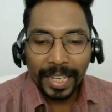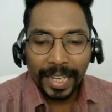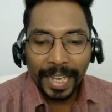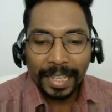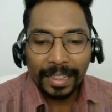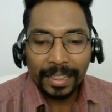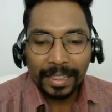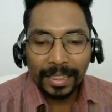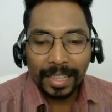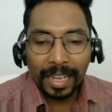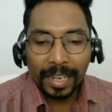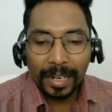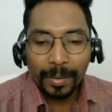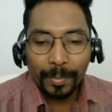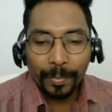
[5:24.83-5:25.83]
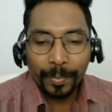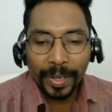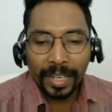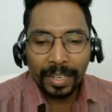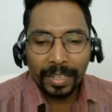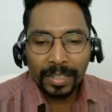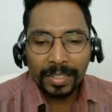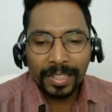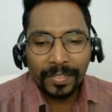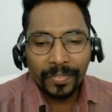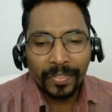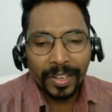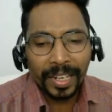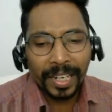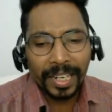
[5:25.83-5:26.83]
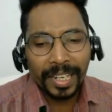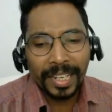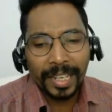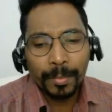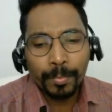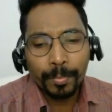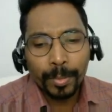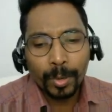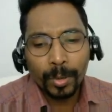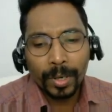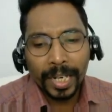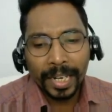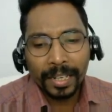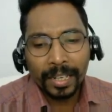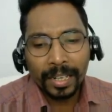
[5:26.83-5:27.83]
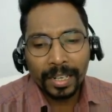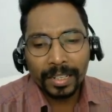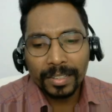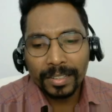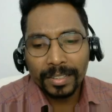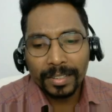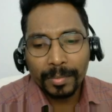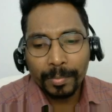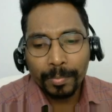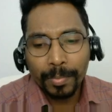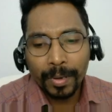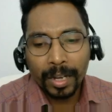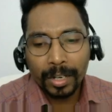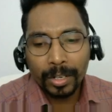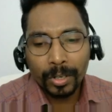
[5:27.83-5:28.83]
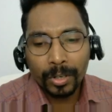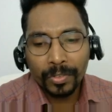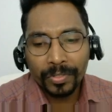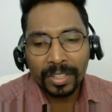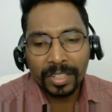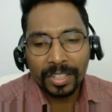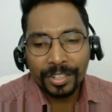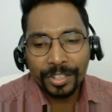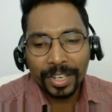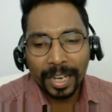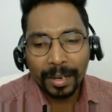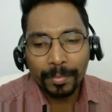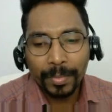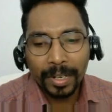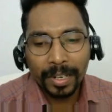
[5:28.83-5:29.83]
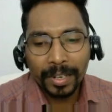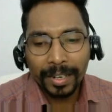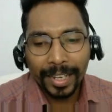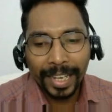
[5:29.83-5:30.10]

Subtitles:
Enthalpy is a very important part of this chapter.